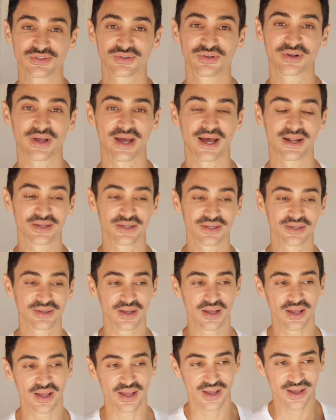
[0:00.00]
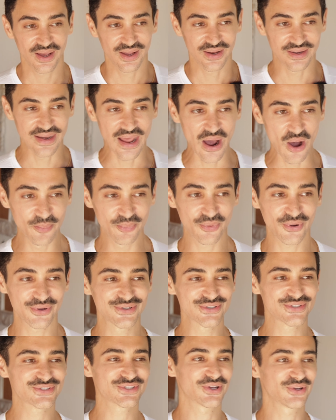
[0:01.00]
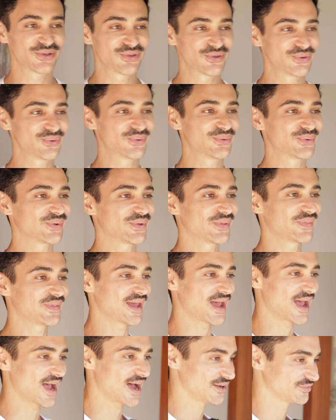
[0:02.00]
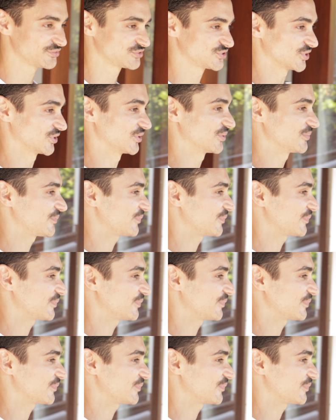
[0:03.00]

to look at it? Now I'm going to show you the after.